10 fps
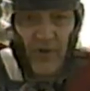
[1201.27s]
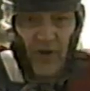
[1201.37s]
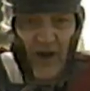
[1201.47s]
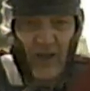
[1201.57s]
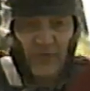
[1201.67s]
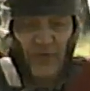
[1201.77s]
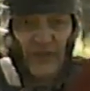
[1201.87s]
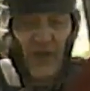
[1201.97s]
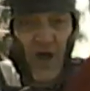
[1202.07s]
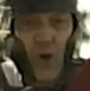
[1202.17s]
you can't
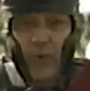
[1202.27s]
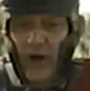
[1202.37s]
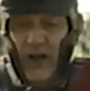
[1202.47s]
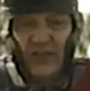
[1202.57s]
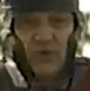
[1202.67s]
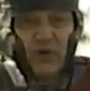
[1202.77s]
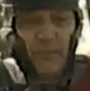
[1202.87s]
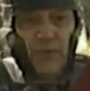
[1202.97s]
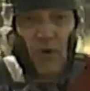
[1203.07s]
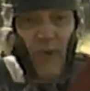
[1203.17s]
remember your outfit,
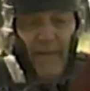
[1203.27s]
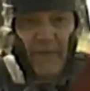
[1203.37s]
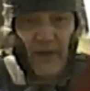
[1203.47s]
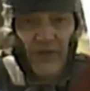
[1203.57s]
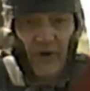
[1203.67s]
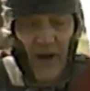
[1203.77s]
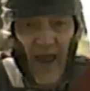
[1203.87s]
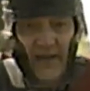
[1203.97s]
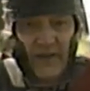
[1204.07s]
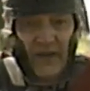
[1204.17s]
we're not going to put a
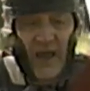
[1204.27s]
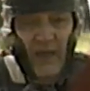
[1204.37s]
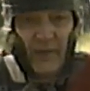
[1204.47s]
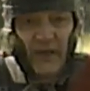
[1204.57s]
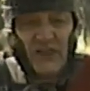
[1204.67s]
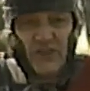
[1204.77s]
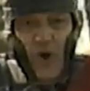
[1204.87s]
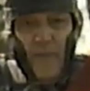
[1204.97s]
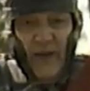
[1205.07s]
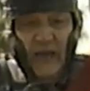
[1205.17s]
weapon in your hand.
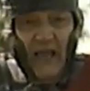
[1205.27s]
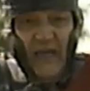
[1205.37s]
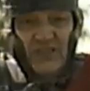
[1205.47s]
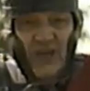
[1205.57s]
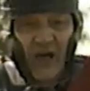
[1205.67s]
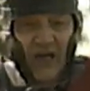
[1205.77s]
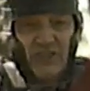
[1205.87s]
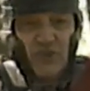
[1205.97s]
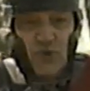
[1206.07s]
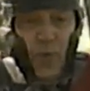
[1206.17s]
Because
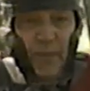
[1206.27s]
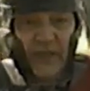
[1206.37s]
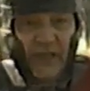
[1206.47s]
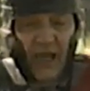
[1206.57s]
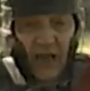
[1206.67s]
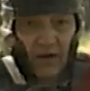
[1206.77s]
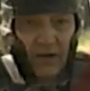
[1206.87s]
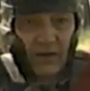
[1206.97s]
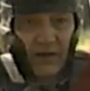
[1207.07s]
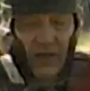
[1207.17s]
nobody likes a
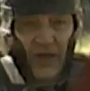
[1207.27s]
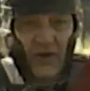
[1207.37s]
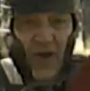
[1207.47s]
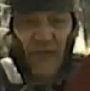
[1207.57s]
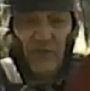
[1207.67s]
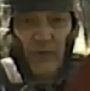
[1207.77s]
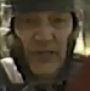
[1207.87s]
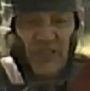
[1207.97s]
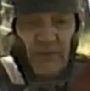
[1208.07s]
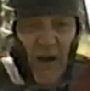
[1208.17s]
killer.
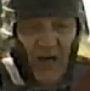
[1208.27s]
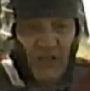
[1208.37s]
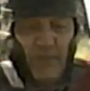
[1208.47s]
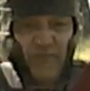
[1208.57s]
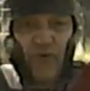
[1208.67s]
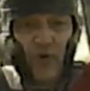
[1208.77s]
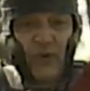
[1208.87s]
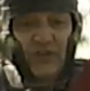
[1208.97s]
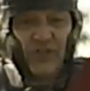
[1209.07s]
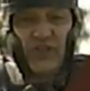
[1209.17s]
You have to be
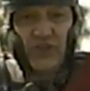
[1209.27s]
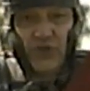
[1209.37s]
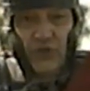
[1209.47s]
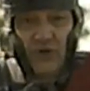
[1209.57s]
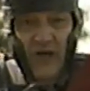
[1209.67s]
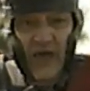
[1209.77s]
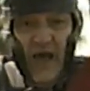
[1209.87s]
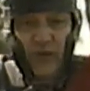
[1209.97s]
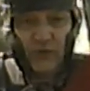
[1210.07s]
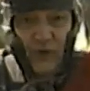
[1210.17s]
smart before we
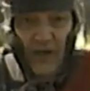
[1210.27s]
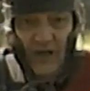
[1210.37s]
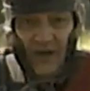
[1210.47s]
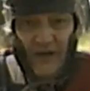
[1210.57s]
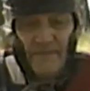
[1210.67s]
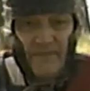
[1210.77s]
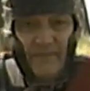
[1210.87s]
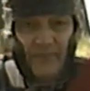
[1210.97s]
teach you how to